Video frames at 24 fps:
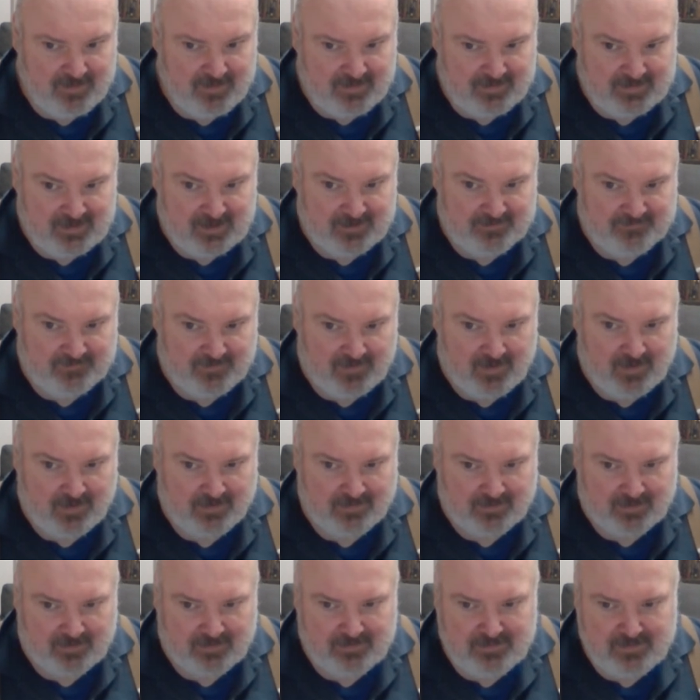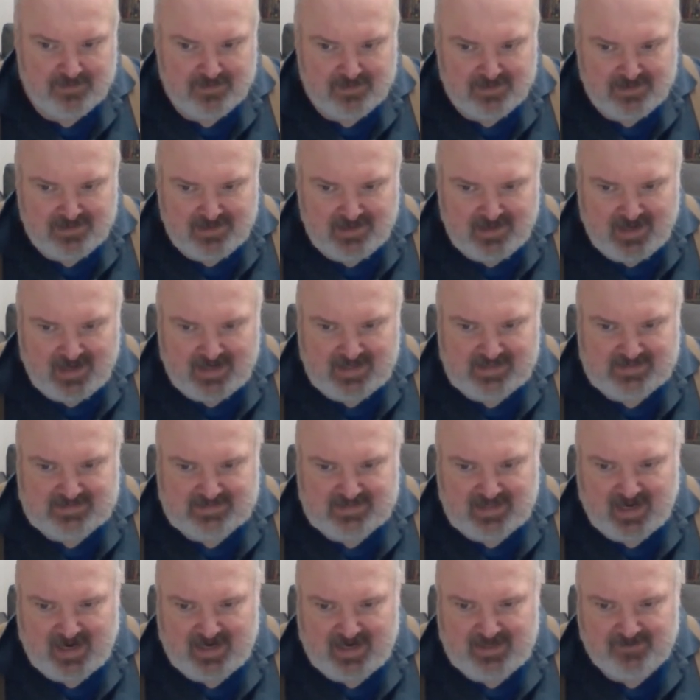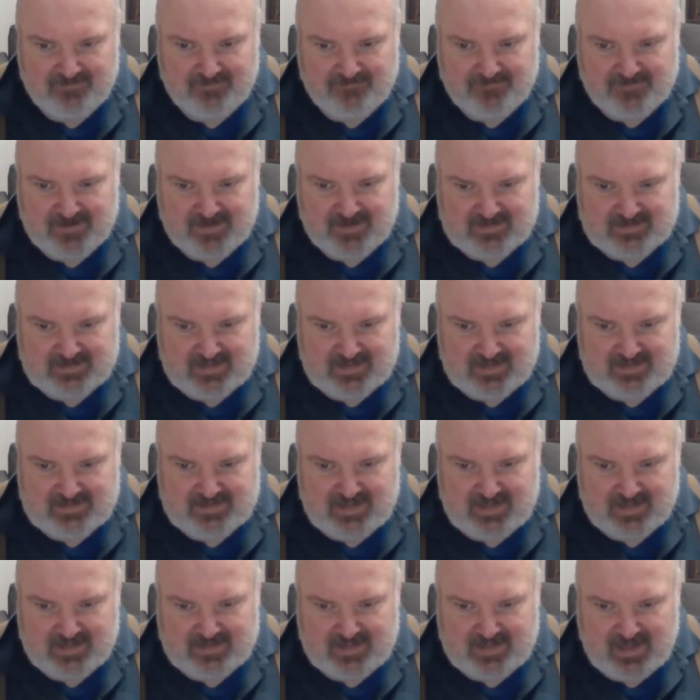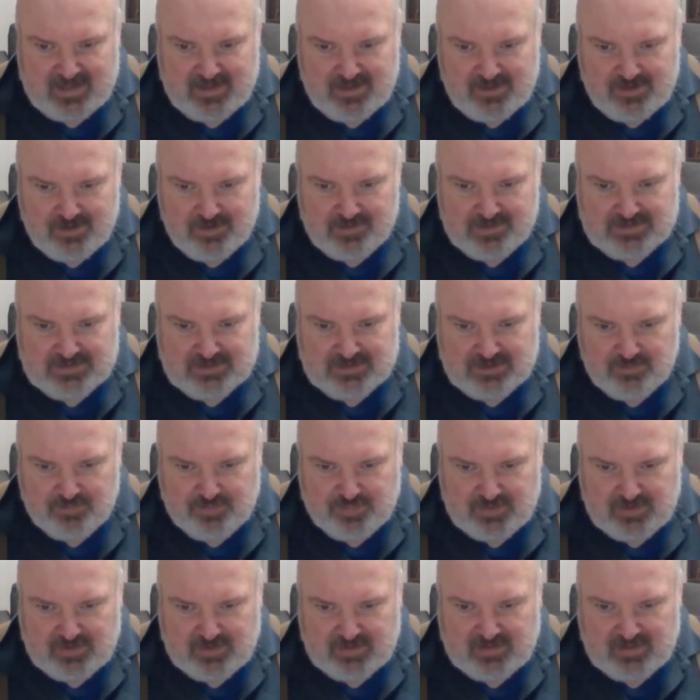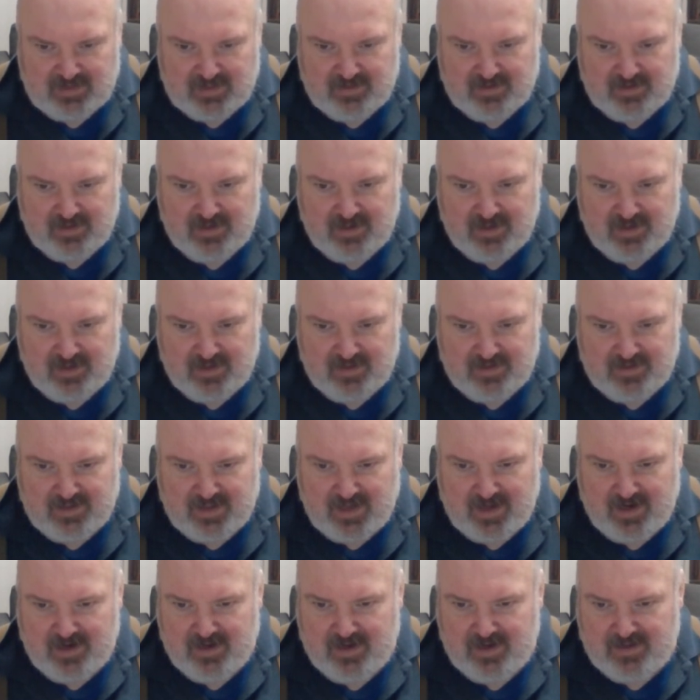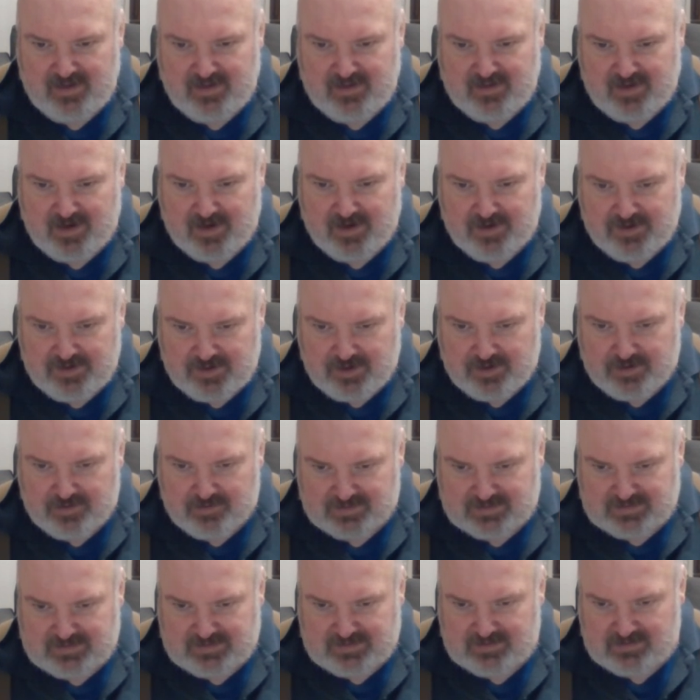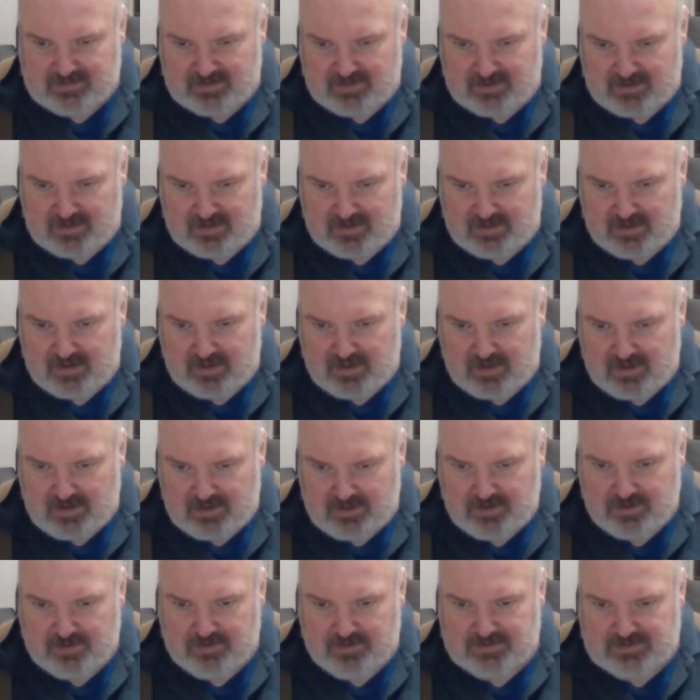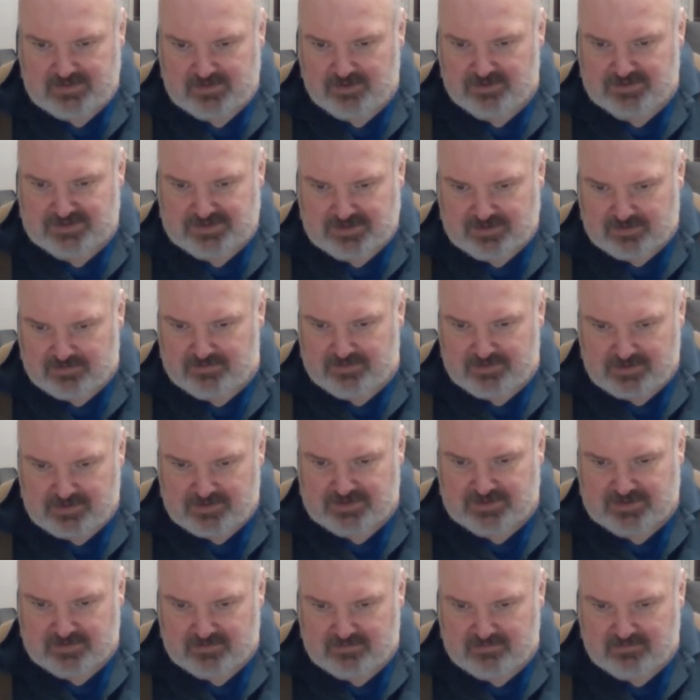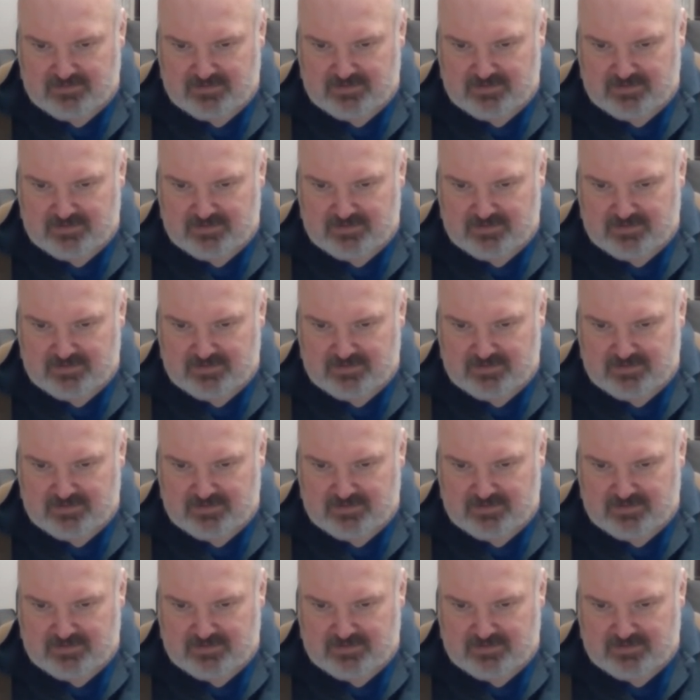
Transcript: than for honor. A sign of this is that they used to they're used to